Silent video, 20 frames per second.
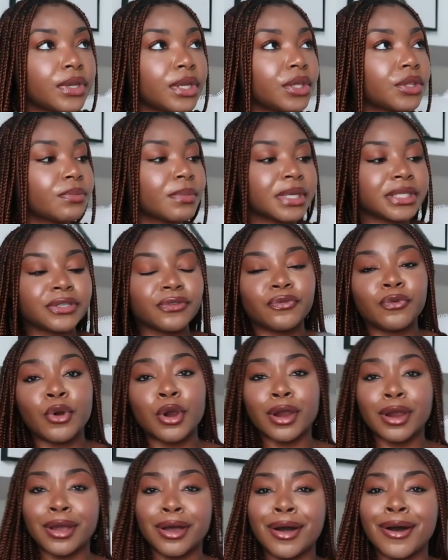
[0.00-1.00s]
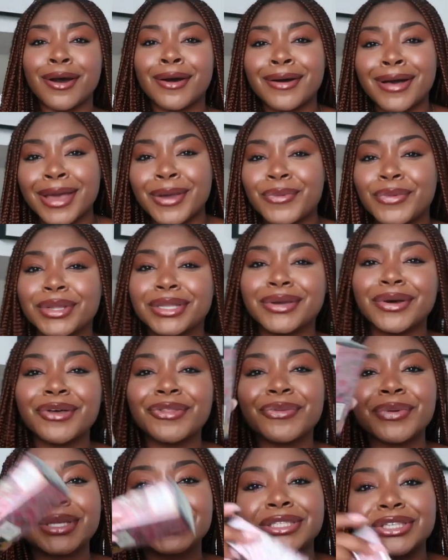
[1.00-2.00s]
finish my Sephora haul. I went all
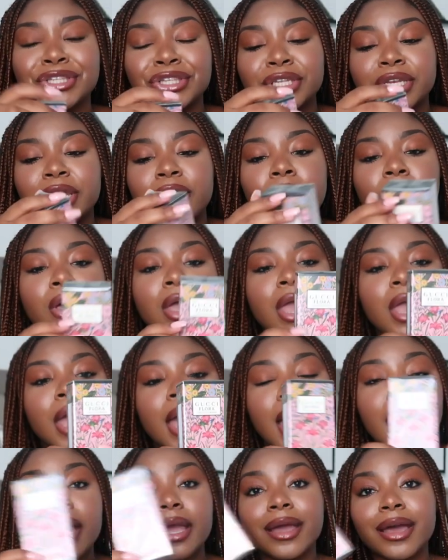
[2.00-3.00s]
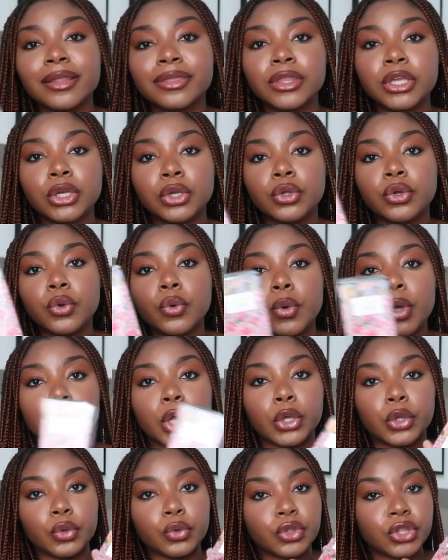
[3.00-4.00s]
the way to Chanel. I got the new
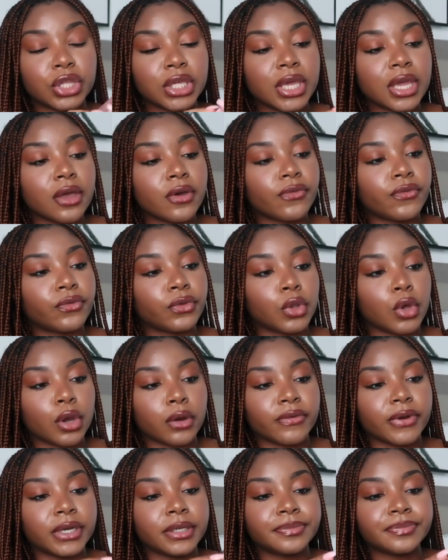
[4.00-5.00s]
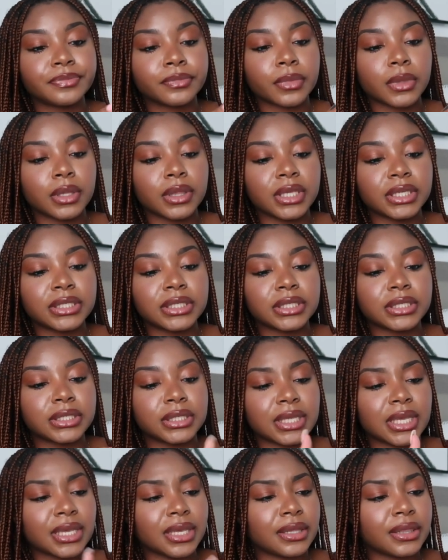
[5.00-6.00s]
Gucci Flora. This is
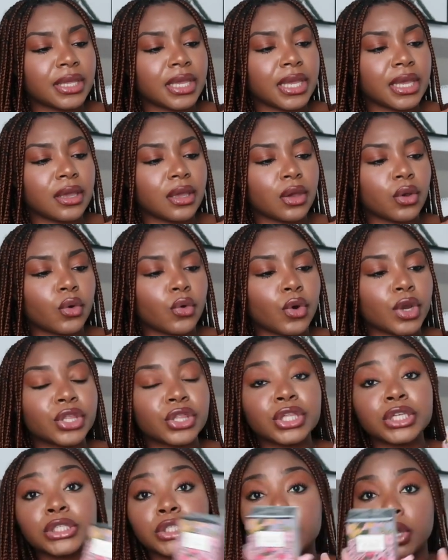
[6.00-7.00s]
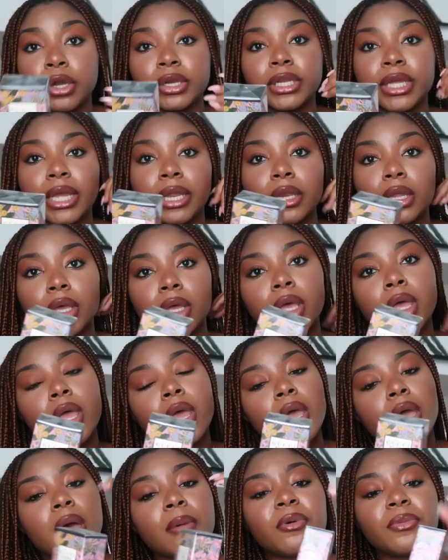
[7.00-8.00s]
the Gorgeous Gardenia.
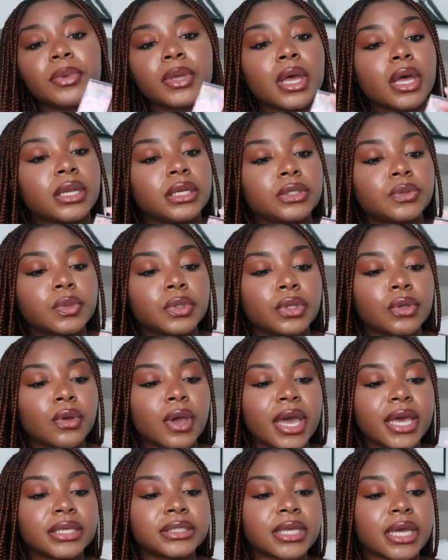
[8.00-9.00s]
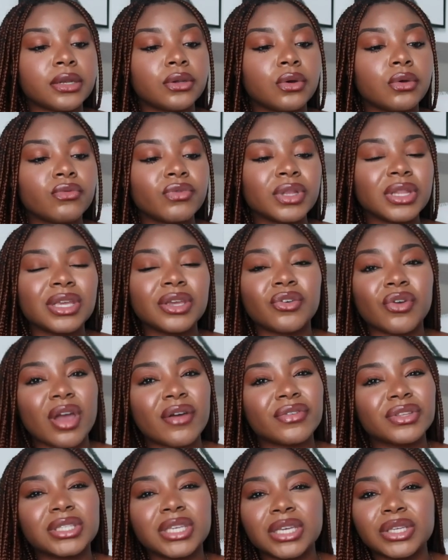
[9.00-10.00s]
I'm gonna be honest with you guys, I don't really
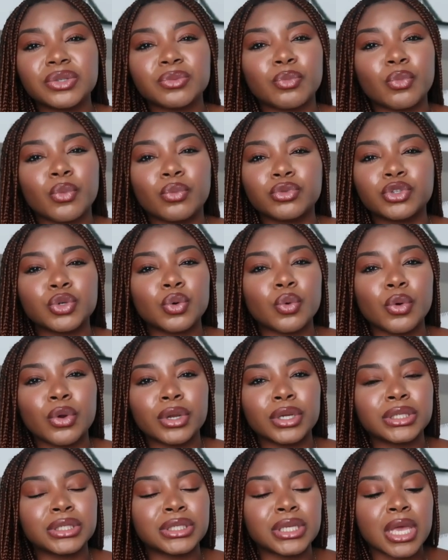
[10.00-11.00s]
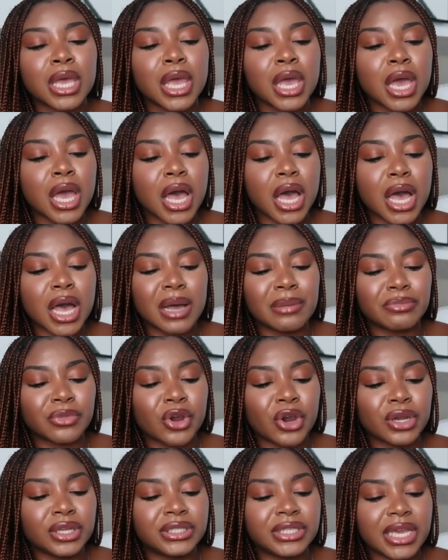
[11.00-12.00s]
gravitate towards um,
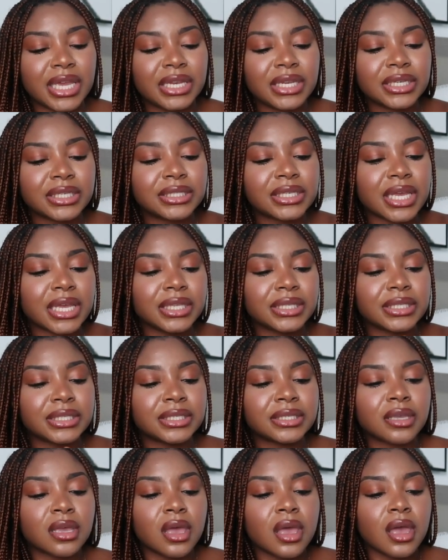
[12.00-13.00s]
Gardenia scents